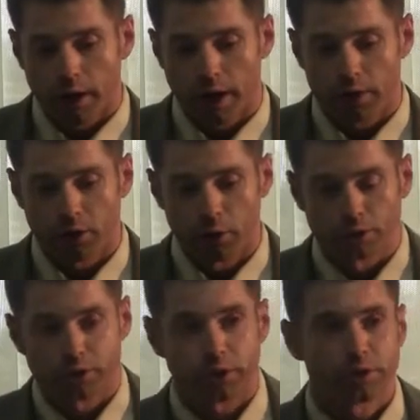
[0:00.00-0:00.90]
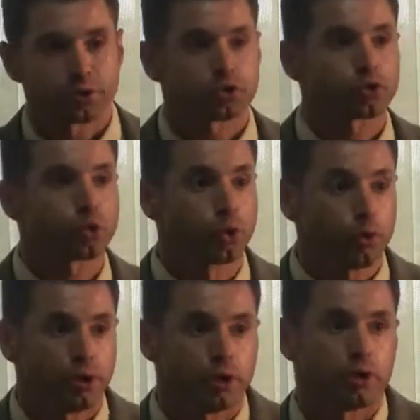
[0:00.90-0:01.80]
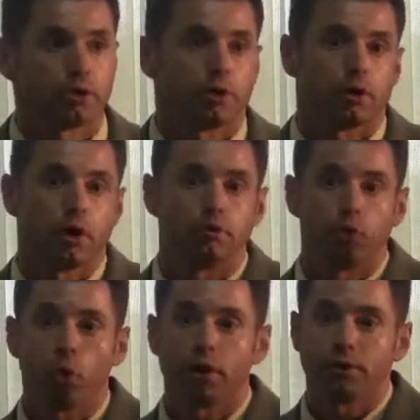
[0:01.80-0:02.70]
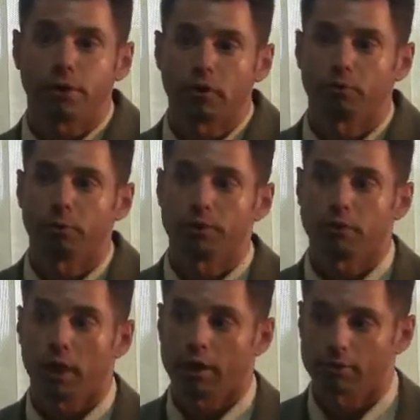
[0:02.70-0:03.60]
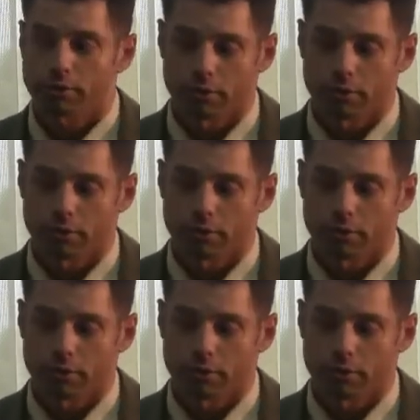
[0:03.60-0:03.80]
and a return to scrutiny of what the government does.